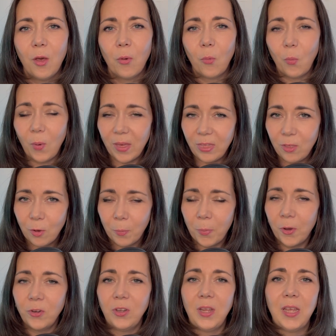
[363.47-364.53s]
with your
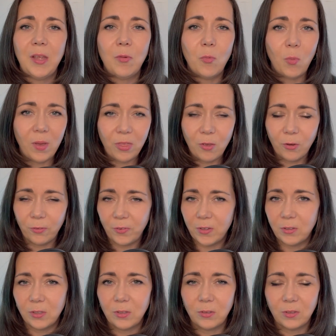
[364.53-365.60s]
body, with your
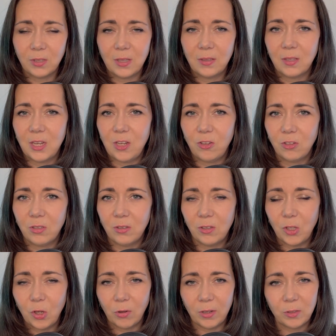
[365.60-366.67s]
physical sensations that
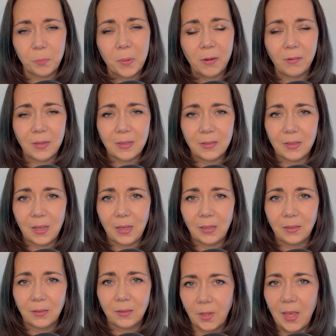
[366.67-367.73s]
you're experiencing.
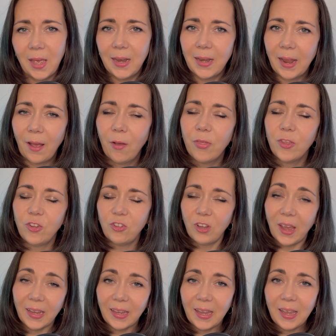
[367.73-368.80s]
Now, the
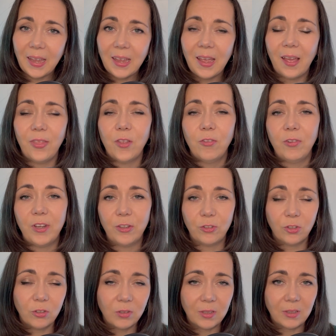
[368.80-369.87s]
checking and the
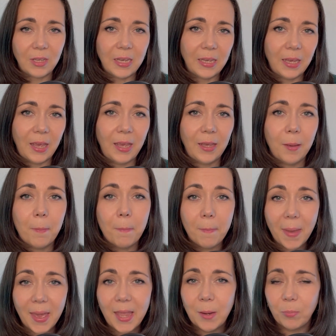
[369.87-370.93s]
reassurance seeking
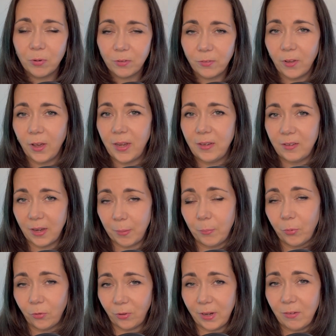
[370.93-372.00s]
may provide
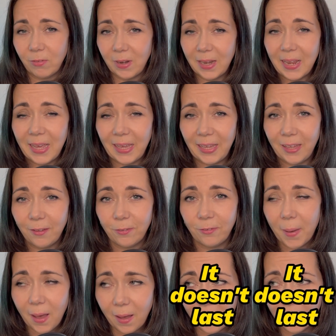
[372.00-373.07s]
temporary relief,
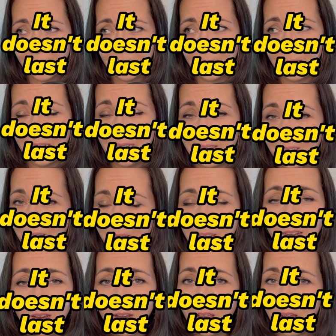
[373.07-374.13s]
but it
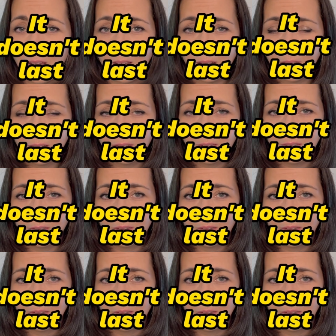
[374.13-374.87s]
doesn't last